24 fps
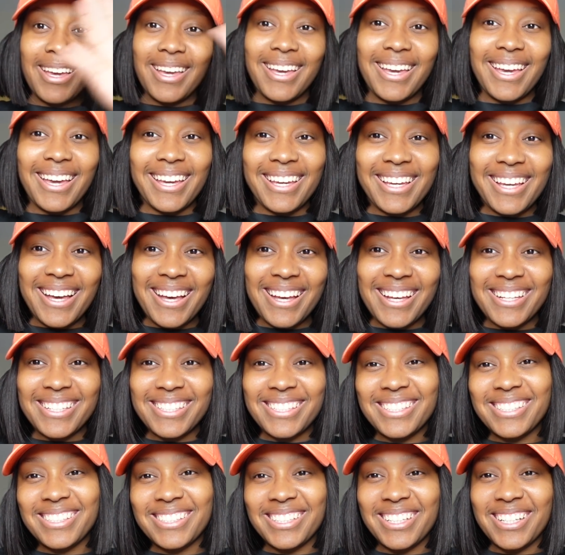Hey guys,
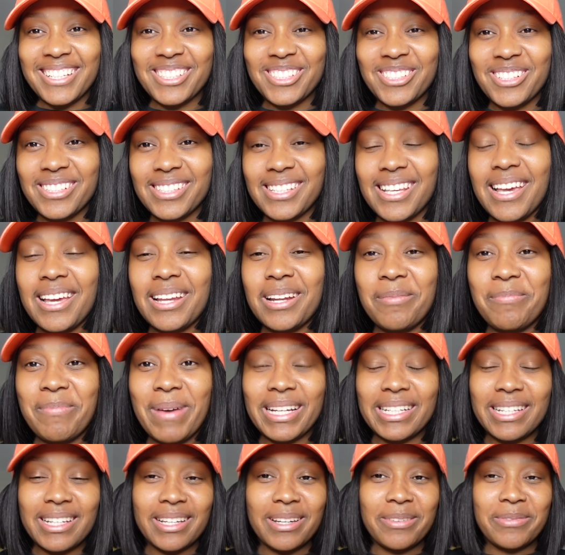it's Jance and I'm
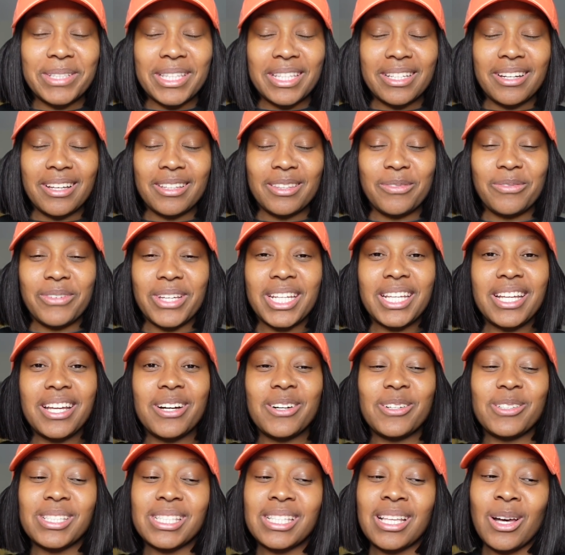back again with another
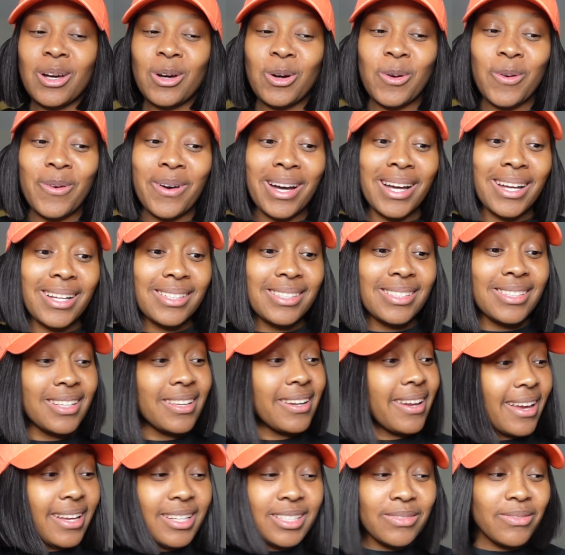video. So
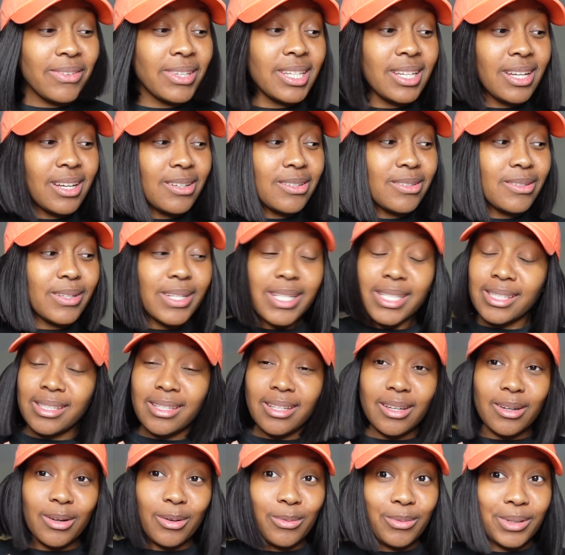today's video is
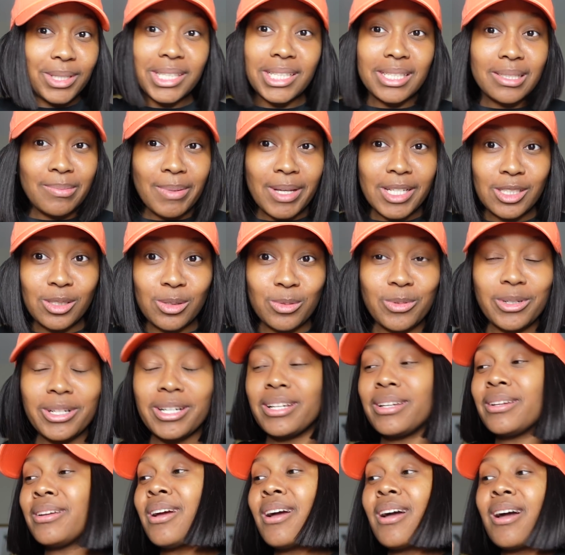a really special
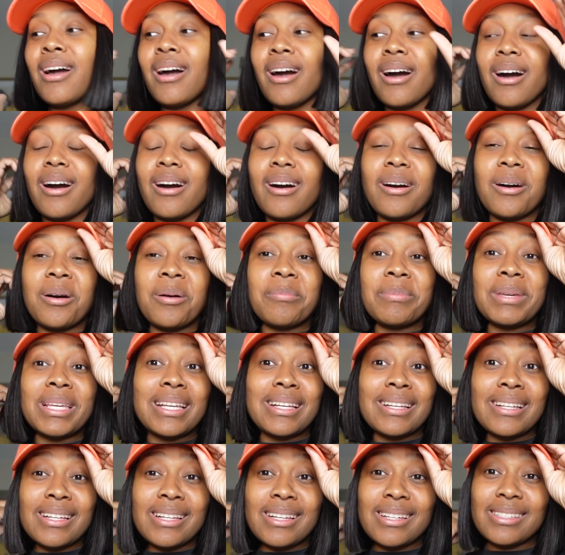one
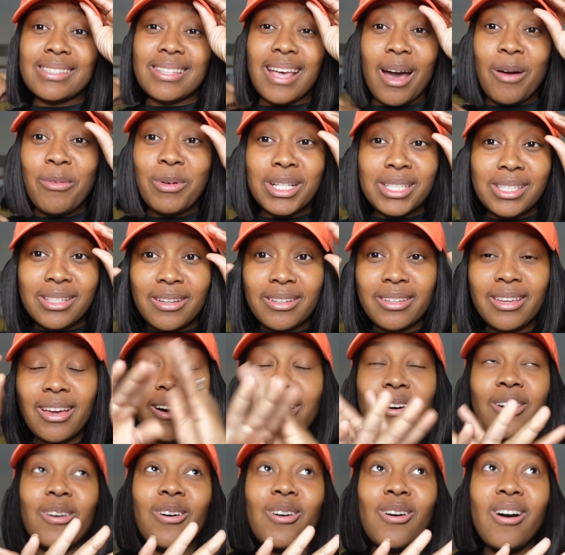because I want to tell
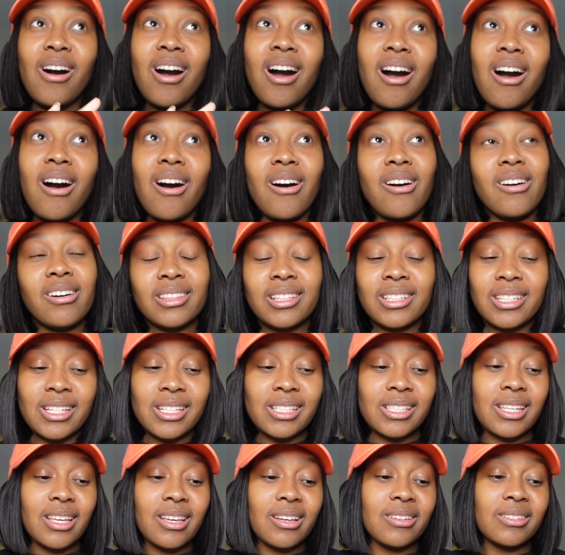y'all all the
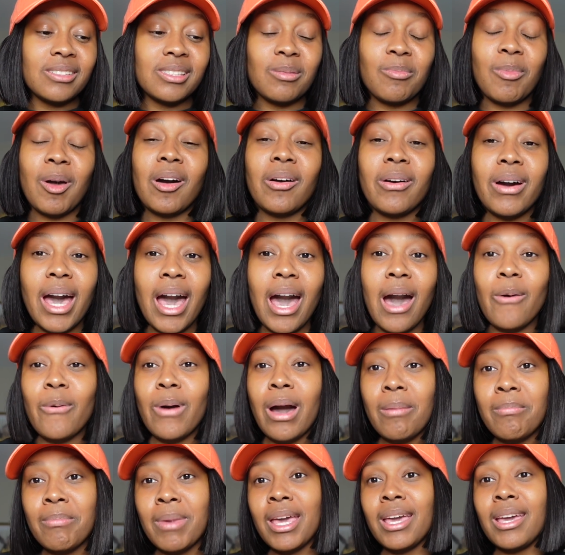details about how
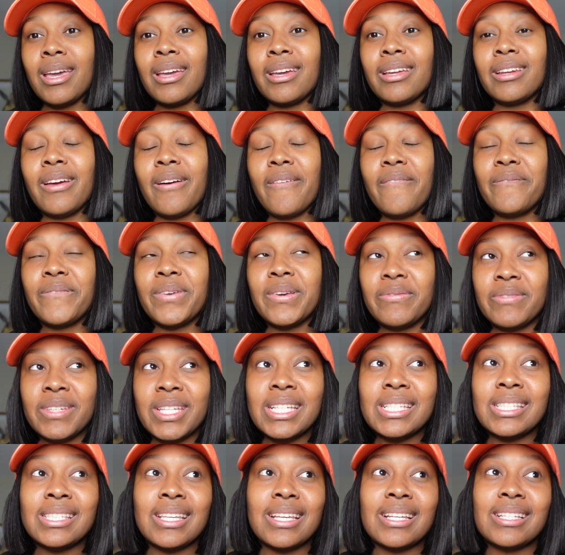I made
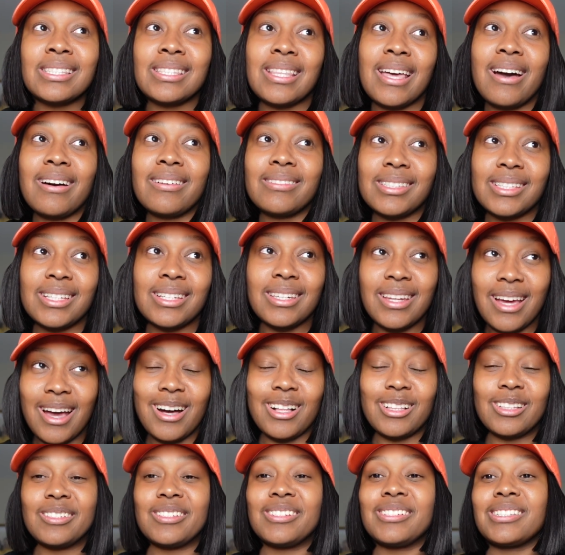
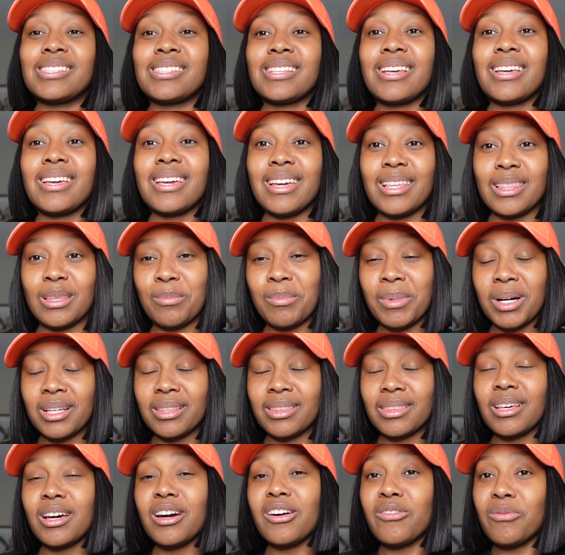$56,000 in the
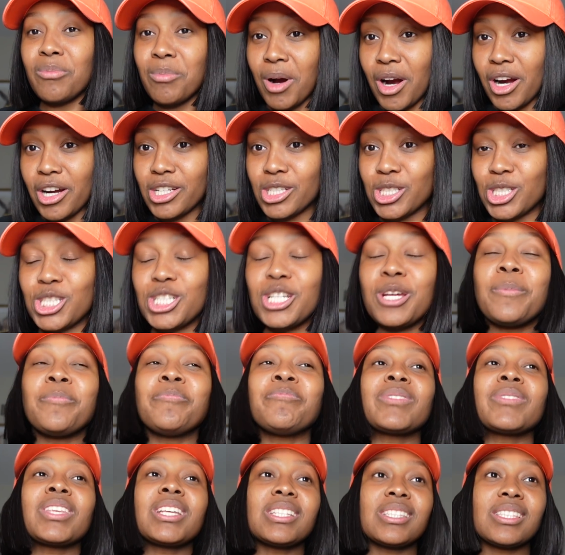month of March.
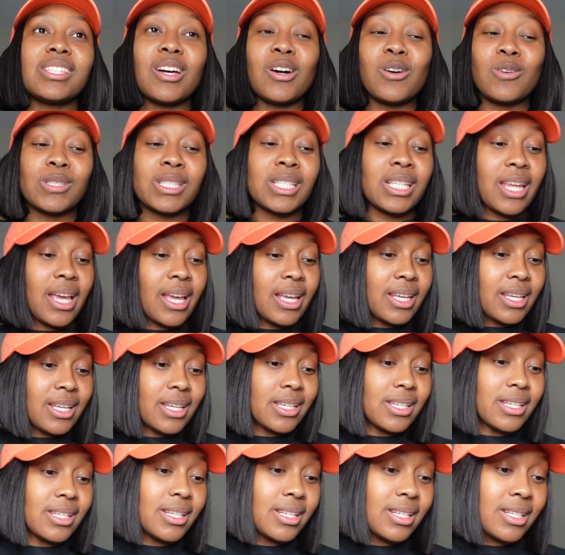So today
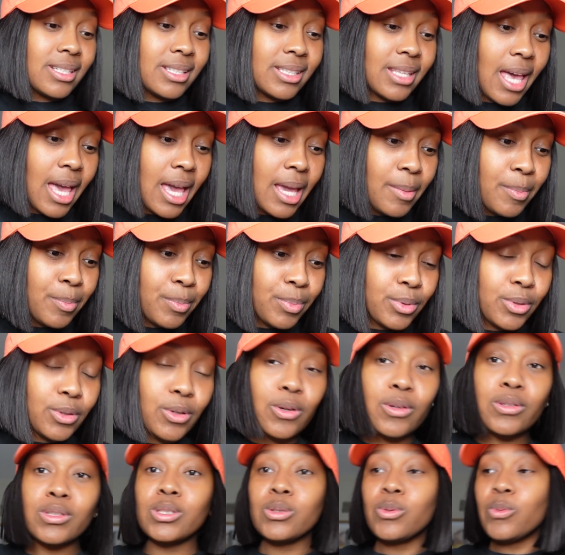is
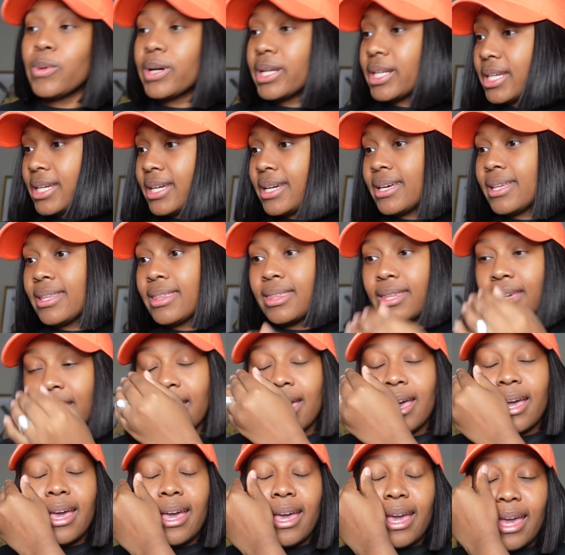April 20th
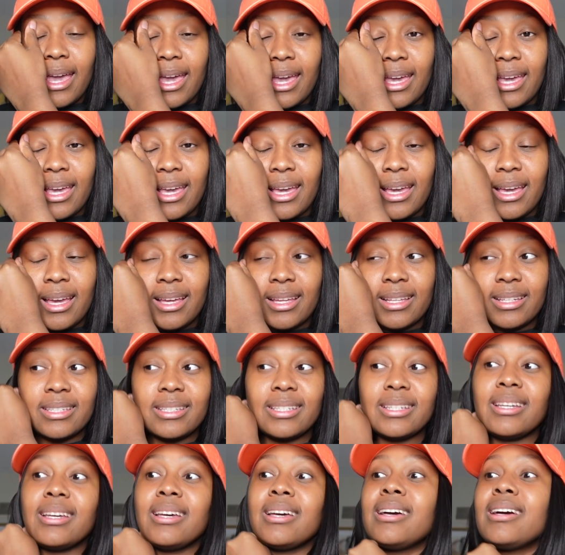
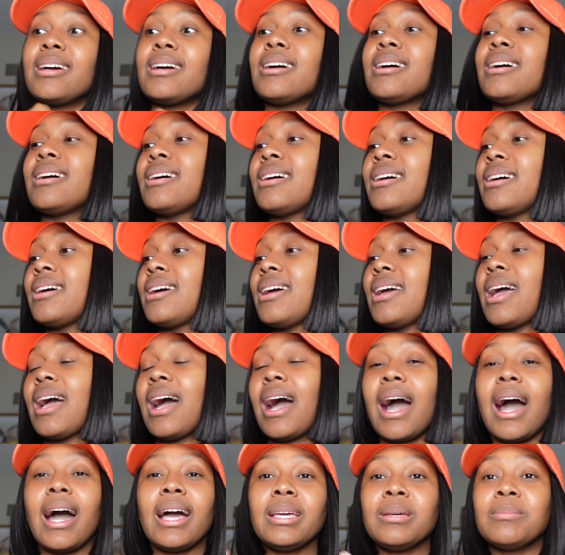and
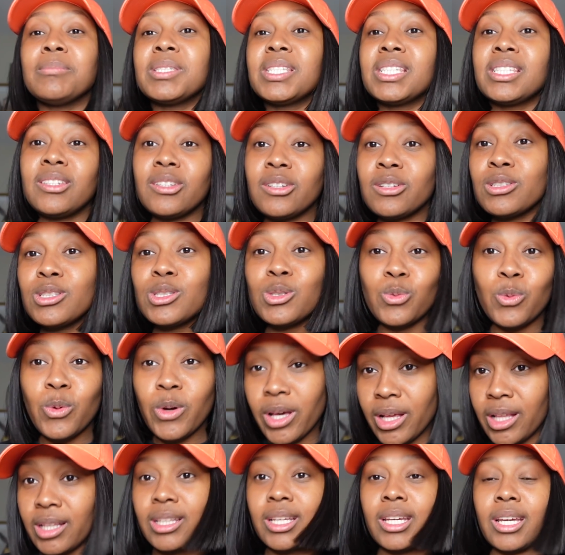I am still
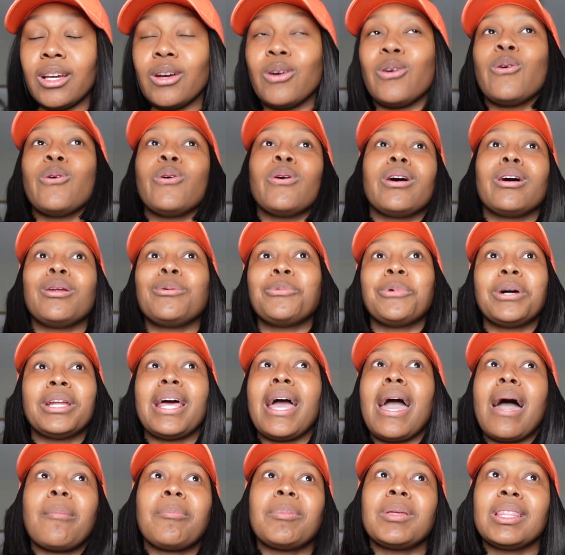dwelling on what
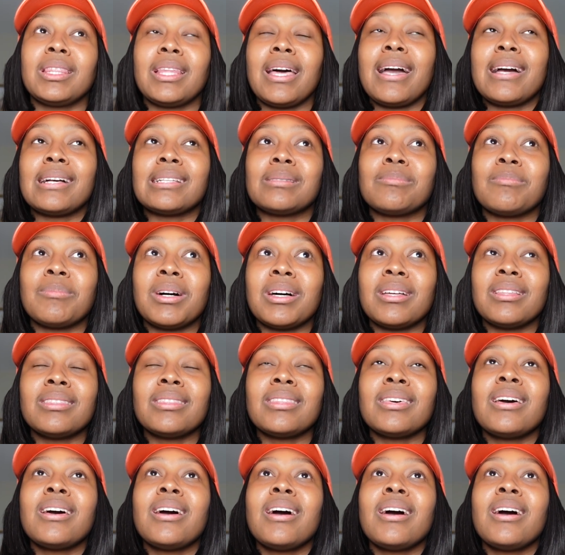happened last month.